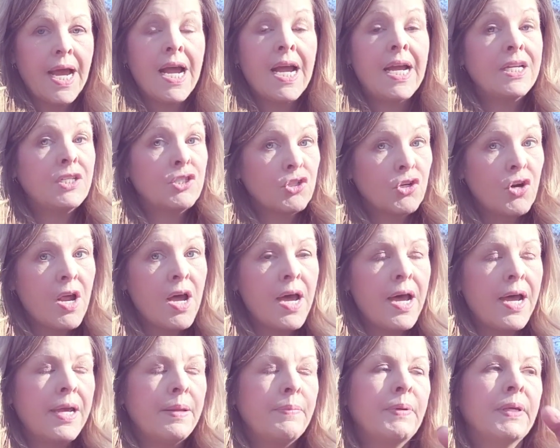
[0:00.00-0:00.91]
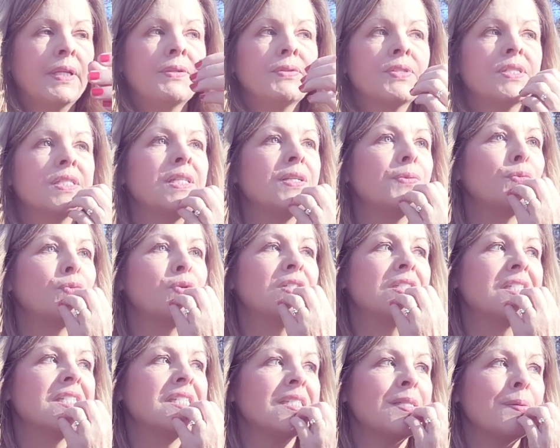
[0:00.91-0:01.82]
I tried, but it
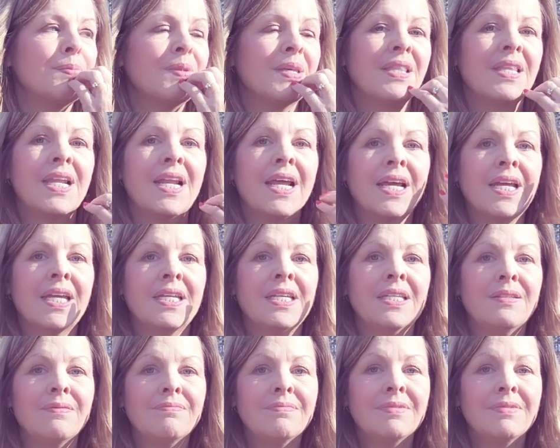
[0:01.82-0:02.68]
wasn't something that I could